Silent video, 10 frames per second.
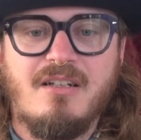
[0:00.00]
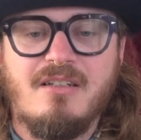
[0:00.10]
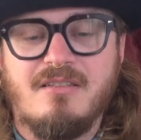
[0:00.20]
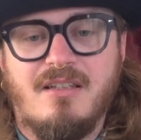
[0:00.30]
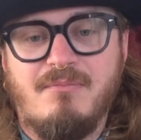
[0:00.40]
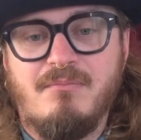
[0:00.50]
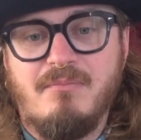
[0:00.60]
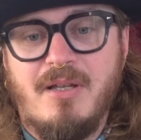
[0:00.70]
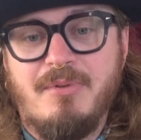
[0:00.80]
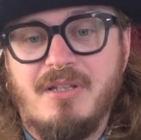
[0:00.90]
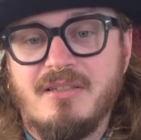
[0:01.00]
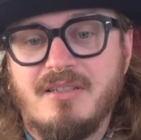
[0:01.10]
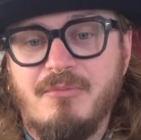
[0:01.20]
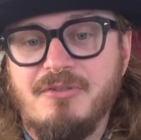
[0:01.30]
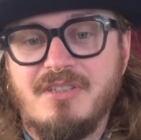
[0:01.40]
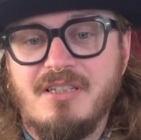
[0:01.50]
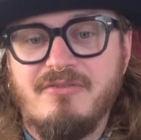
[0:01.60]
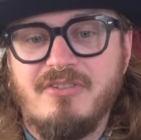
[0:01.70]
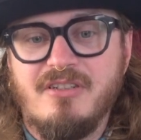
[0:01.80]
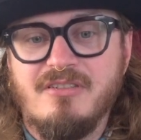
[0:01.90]
So that's the most
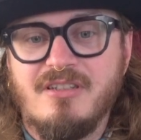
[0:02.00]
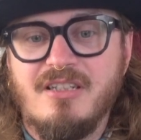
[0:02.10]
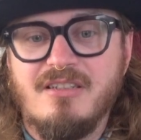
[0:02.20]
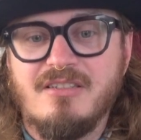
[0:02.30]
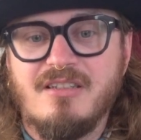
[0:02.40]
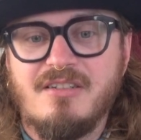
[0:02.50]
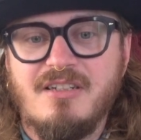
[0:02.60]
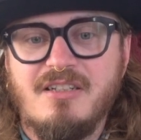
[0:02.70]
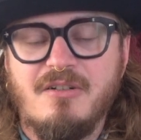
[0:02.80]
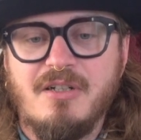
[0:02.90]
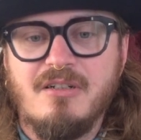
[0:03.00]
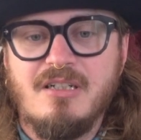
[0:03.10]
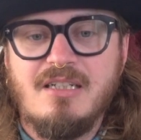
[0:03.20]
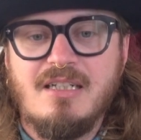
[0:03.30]
significant thing that's actually going on.